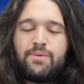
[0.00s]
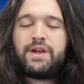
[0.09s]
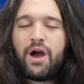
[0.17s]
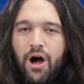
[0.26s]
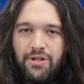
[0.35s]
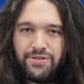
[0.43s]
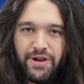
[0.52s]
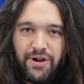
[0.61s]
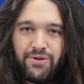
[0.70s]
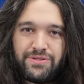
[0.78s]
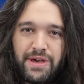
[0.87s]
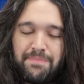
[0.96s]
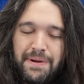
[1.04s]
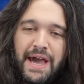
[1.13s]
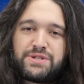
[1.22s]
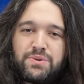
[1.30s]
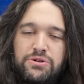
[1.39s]
We all know that
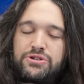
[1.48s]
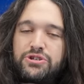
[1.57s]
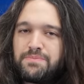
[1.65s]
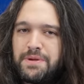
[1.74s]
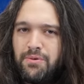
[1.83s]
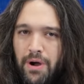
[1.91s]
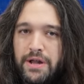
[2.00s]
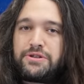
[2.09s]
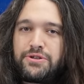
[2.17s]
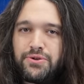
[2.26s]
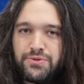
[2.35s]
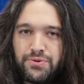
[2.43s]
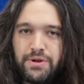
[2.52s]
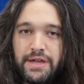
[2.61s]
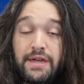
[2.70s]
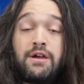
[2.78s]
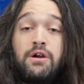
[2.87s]
passwords should be one two
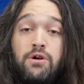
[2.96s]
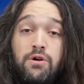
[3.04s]
three